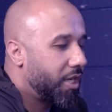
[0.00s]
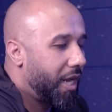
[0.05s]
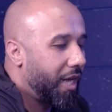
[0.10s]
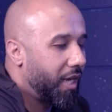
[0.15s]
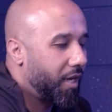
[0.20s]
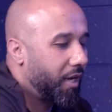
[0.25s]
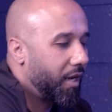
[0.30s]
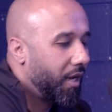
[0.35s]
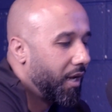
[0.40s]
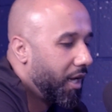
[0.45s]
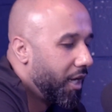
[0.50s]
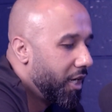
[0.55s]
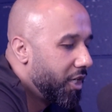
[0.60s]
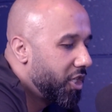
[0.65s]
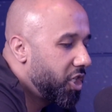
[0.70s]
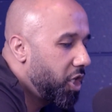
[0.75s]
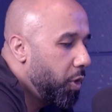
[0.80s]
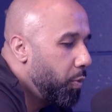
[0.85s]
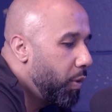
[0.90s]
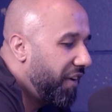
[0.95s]
like,
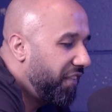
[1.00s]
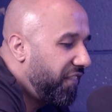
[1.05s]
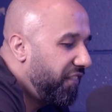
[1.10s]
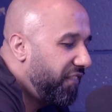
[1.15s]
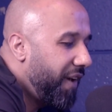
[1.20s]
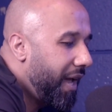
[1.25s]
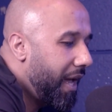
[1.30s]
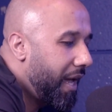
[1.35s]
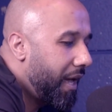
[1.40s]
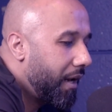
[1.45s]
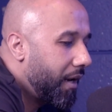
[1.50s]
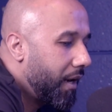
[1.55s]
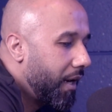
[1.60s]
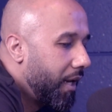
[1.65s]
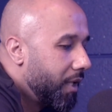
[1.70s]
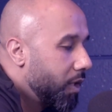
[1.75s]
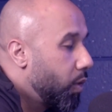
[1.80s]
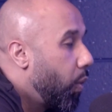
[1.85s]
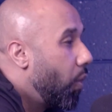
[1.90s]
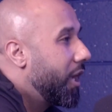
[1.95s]
she will fail
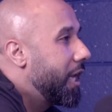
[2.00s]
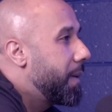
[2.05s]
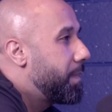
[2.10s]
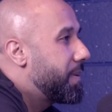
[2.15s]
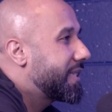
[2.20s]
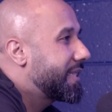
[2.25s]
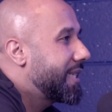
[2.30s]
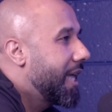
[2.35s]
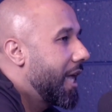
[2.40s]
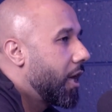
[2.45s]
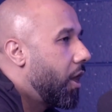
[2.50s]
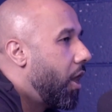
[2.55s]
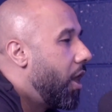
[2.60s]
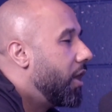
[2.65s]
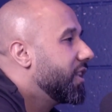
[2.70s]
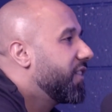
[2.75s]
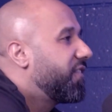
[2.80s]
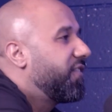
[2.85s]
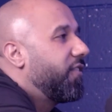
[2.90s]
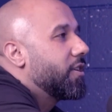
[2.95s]
20% on
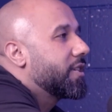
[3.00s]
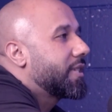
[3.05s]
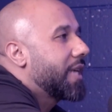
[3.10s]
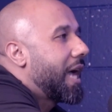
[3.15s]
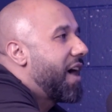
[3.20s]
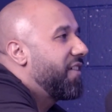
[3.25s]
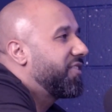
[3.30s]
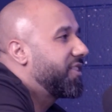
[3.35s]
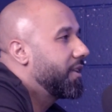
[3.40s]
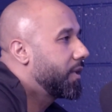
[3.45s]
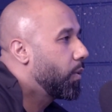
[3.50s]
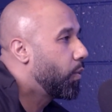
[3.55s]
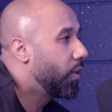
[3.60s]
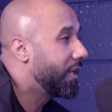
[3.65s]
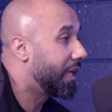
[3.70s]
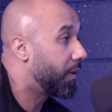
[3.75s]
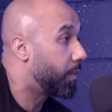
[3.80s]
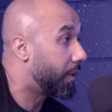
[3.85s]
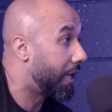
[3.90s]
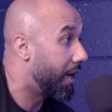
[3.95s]
the first after the
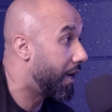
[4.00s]
wedding day.